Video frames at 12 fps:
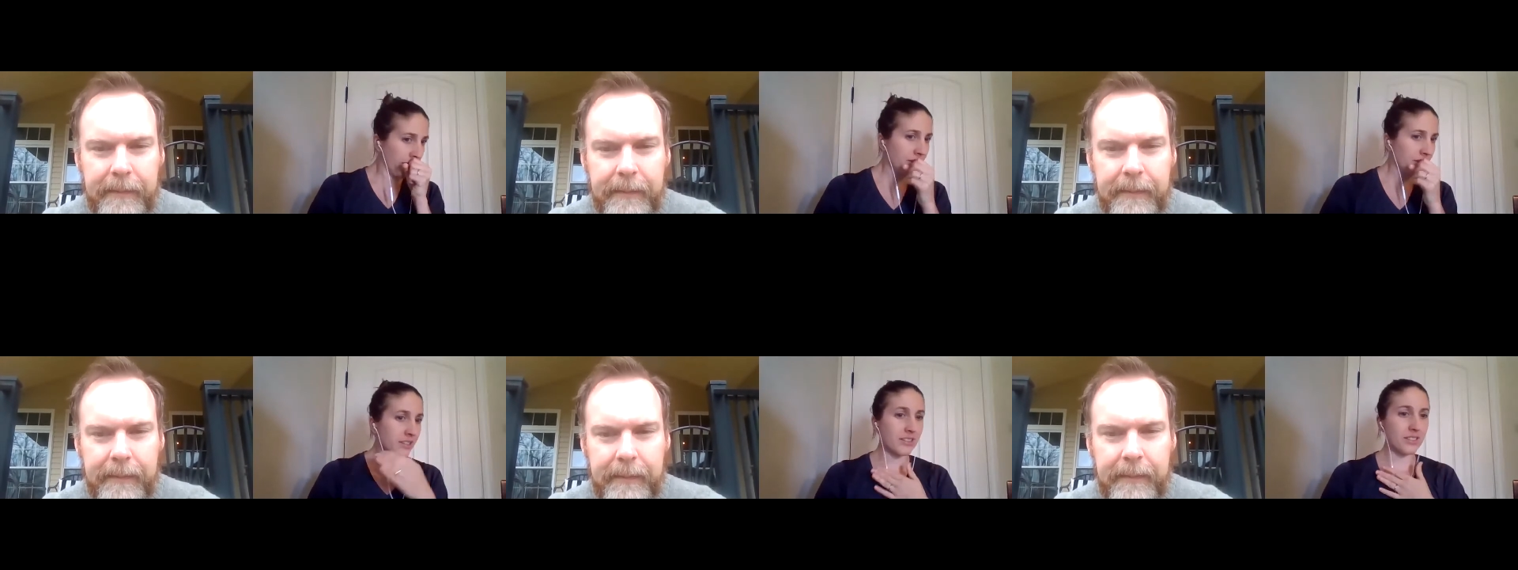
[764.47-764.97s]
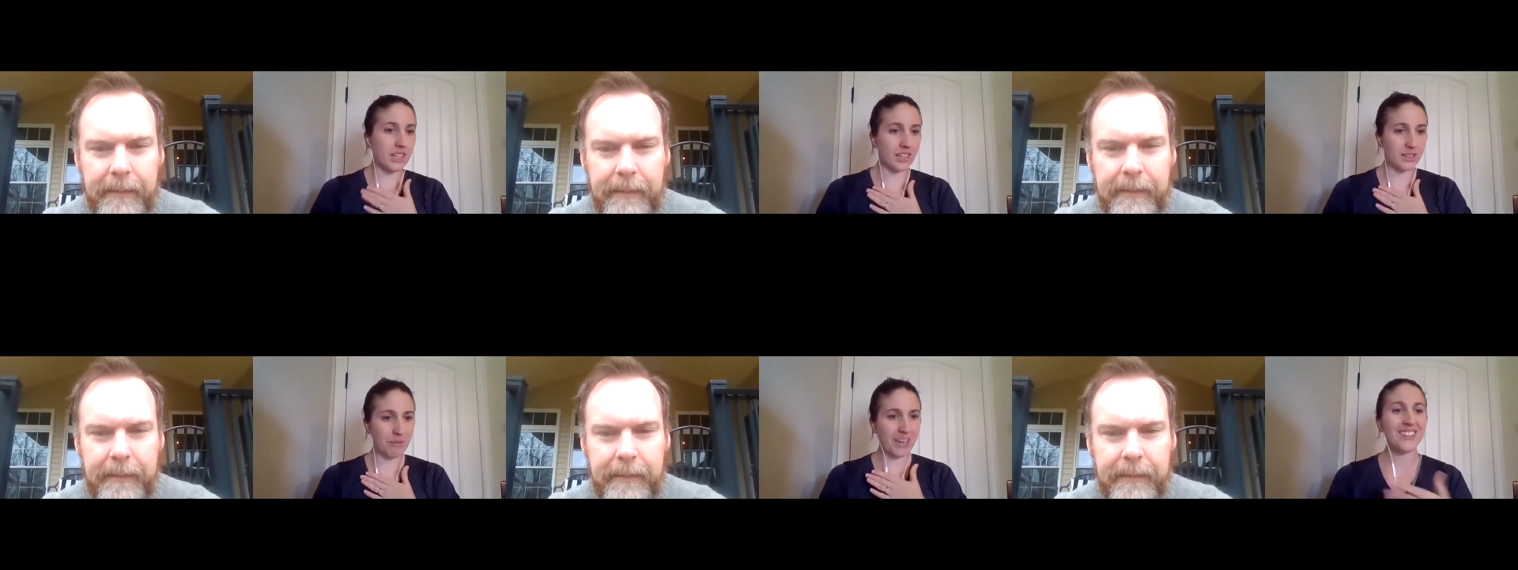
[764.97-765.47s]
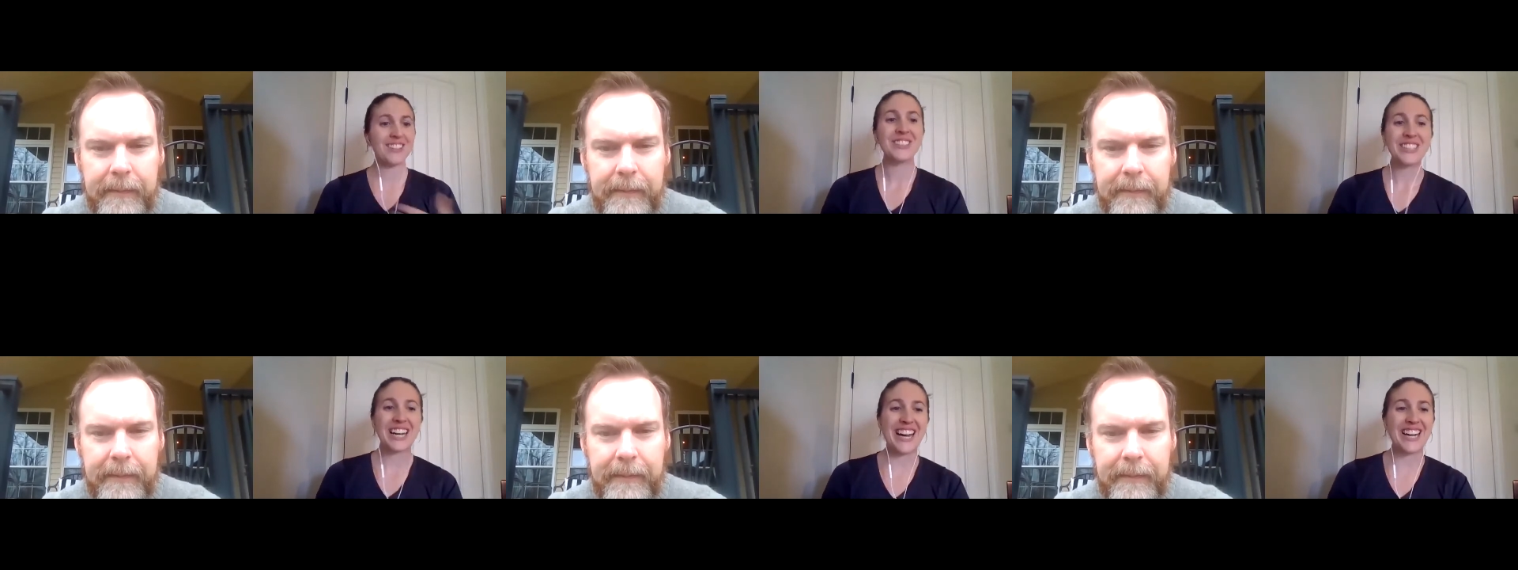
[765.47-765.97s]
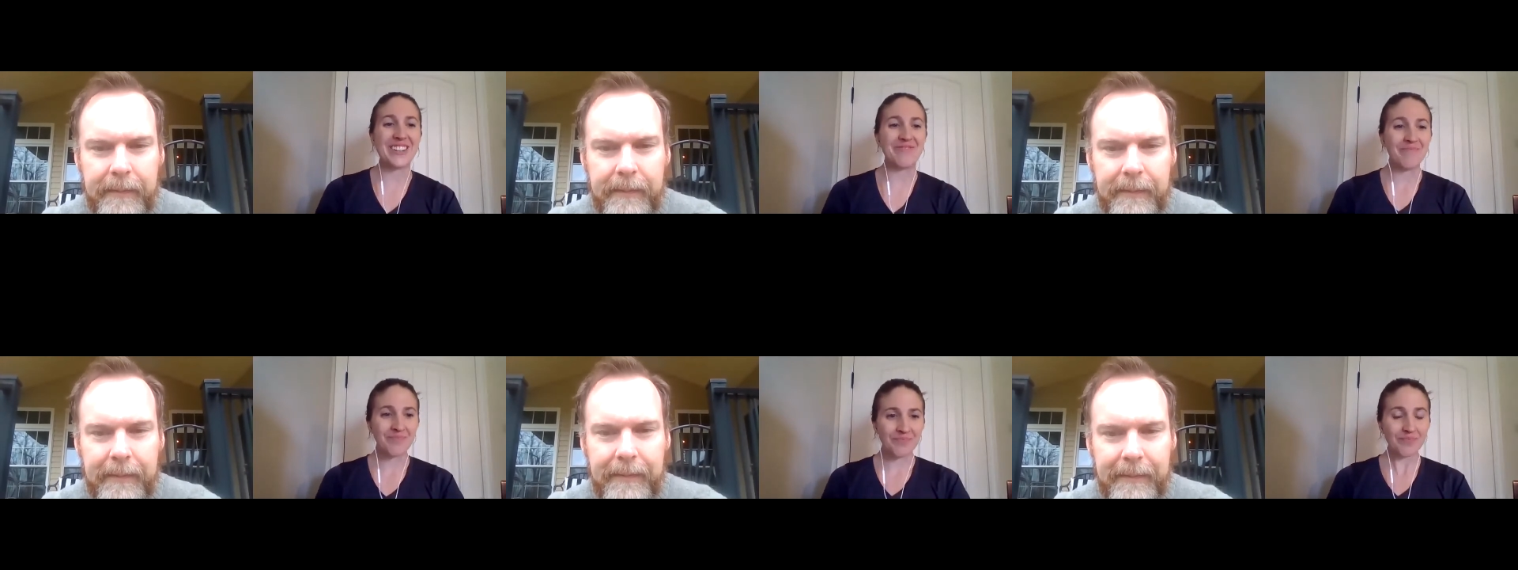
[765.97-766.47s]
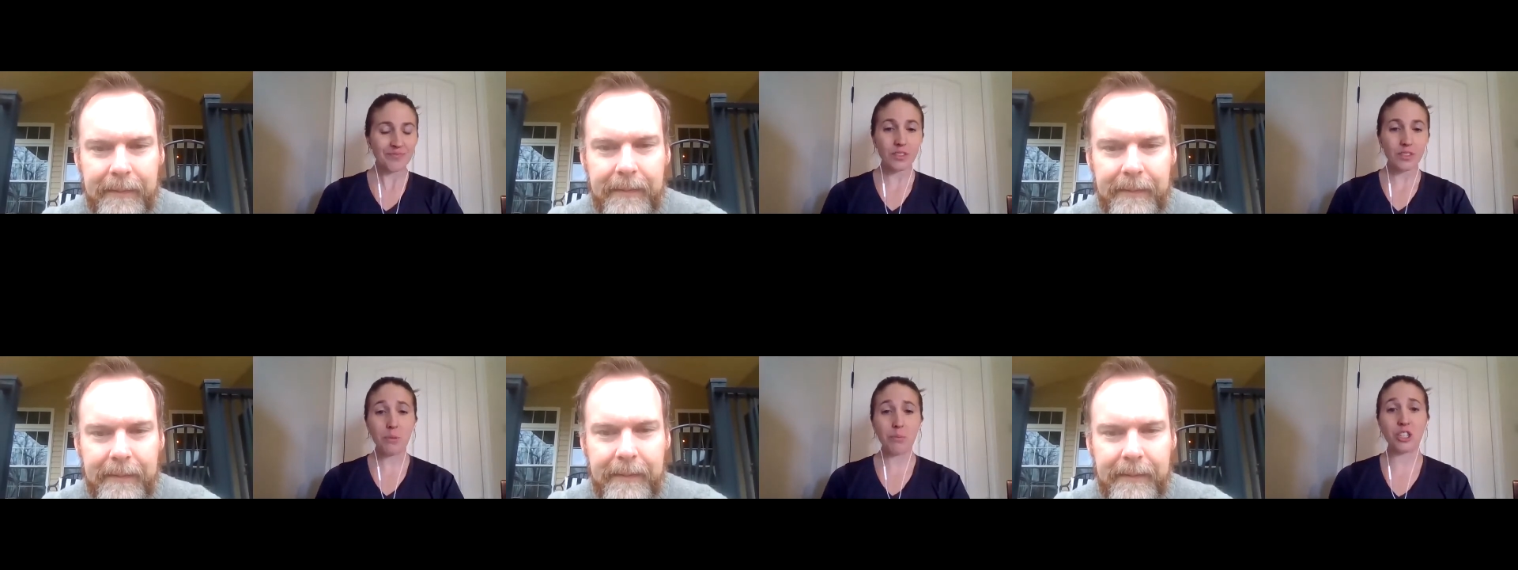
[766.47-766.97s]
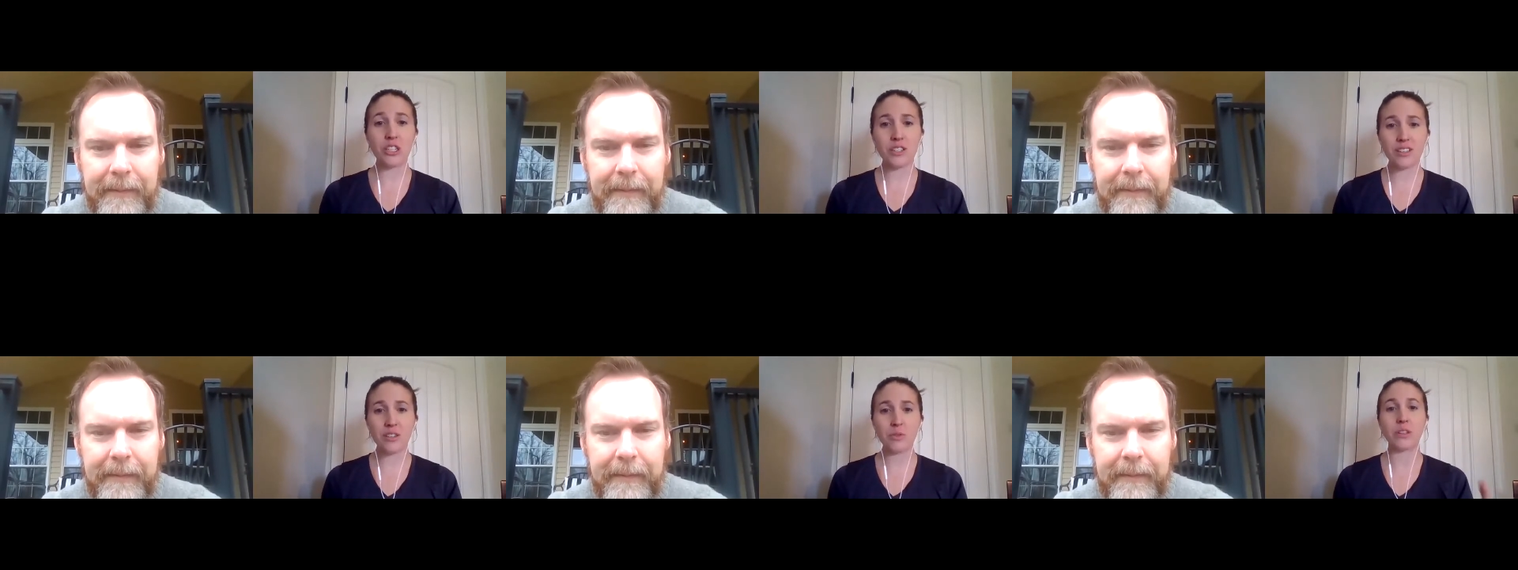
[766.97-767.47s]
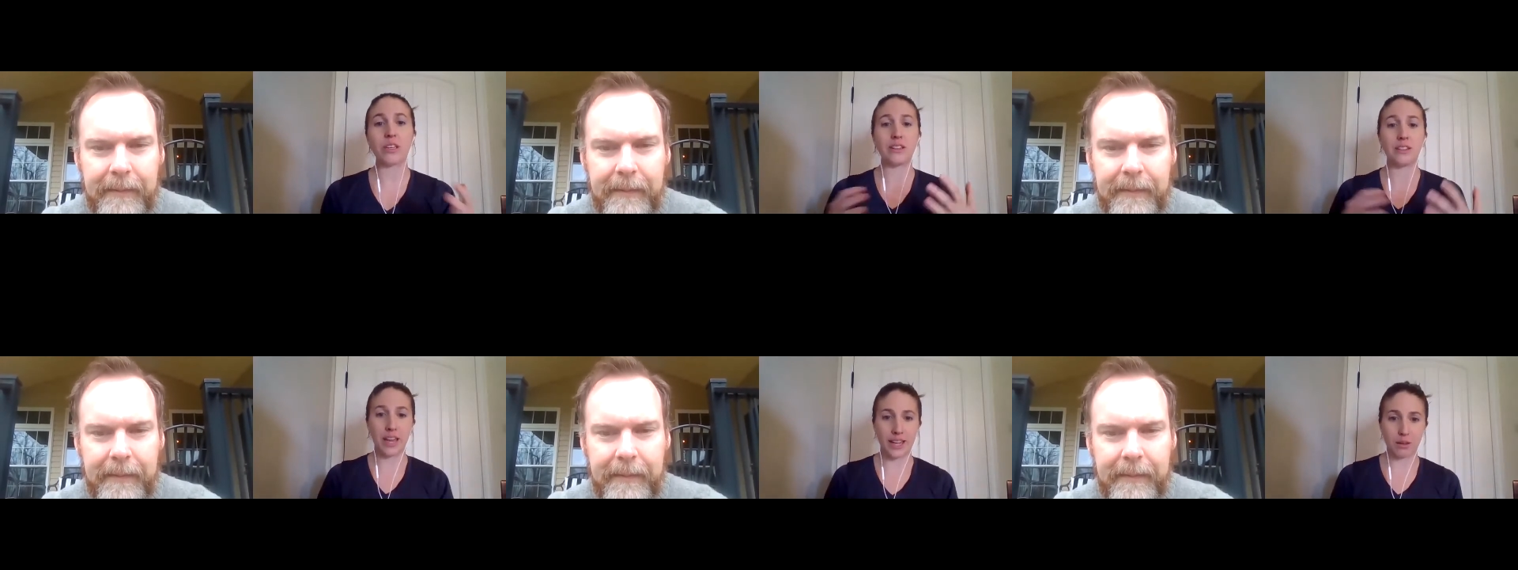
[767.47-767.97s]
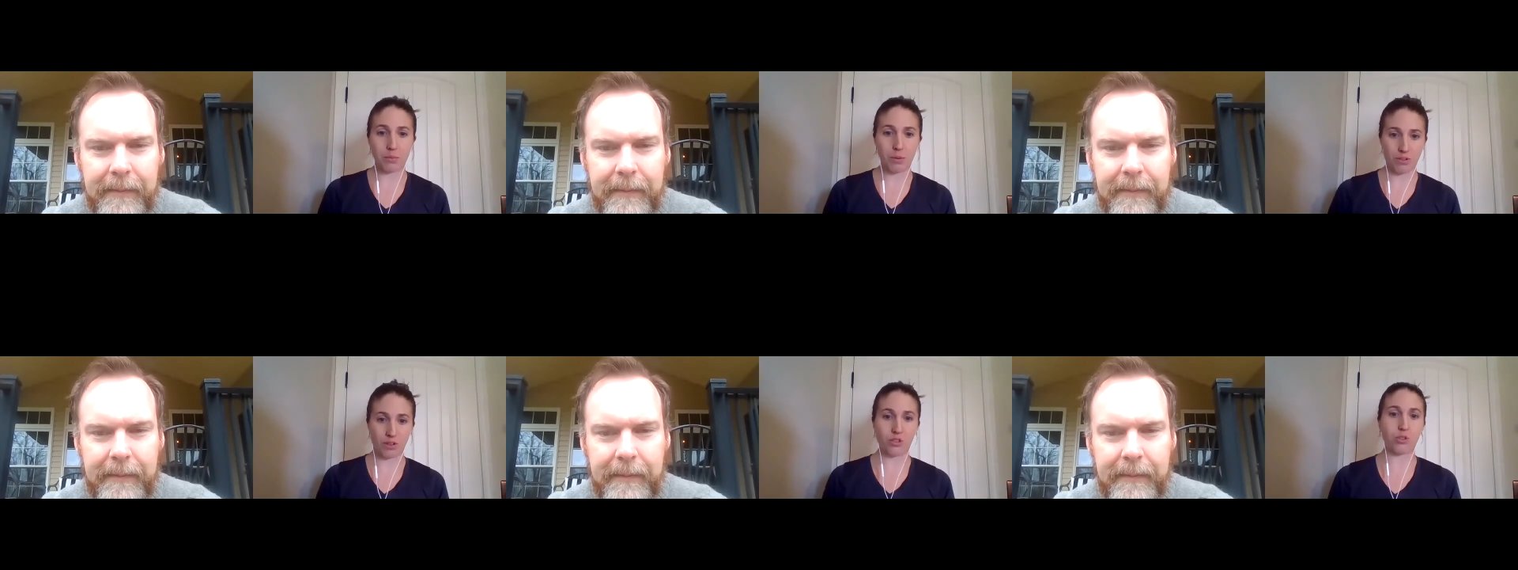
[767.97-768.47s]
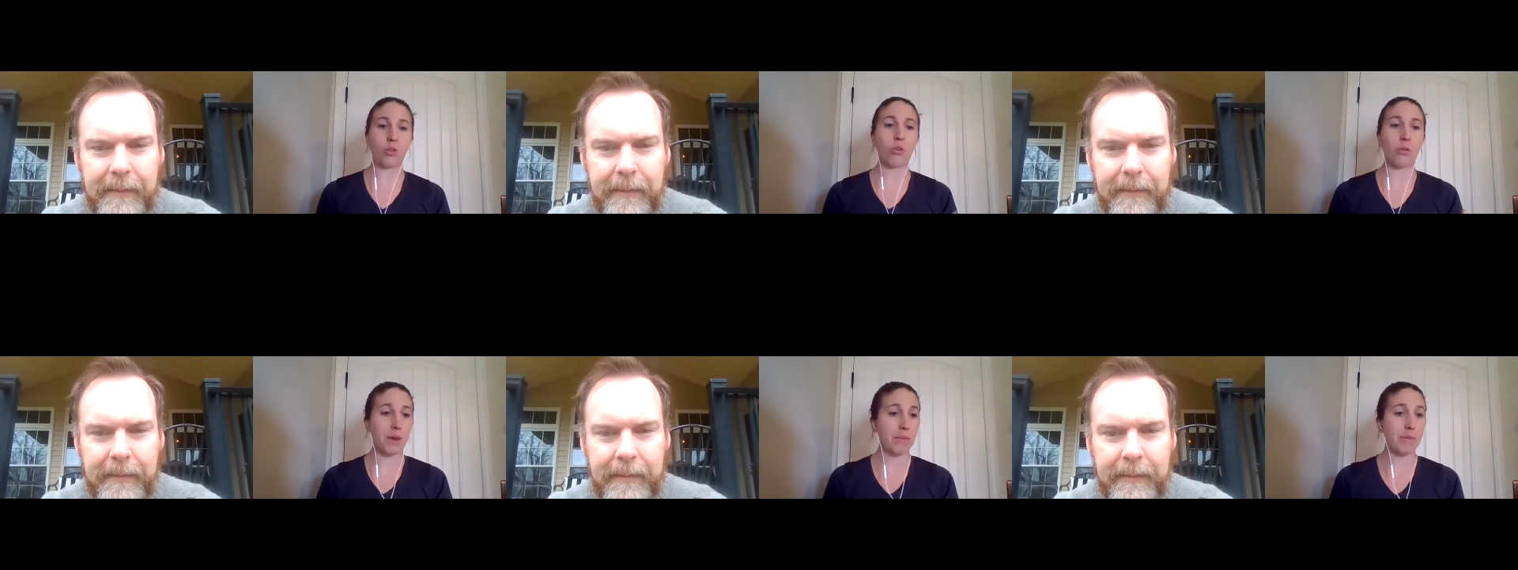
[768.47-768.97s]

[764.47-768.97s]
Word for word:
Speaker 1: excuse me. Um, but she doesn't really like birth control or